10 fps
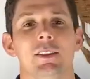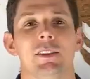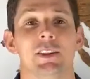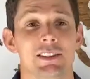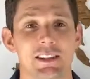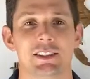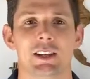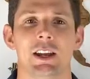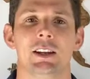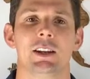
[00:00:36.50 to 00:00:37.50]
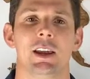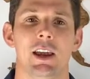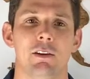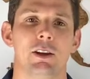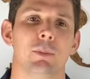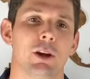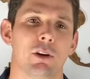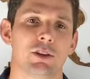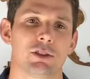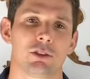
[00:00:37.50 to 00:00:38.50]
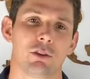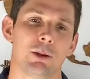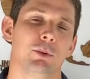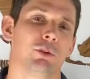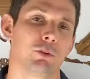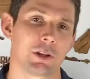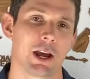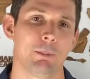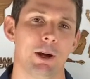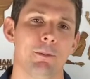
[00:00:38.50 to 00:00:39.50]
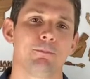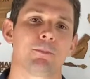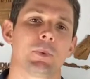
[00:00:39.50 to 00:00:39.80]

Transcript: The Designated Area Migration Agreement, or DAMA,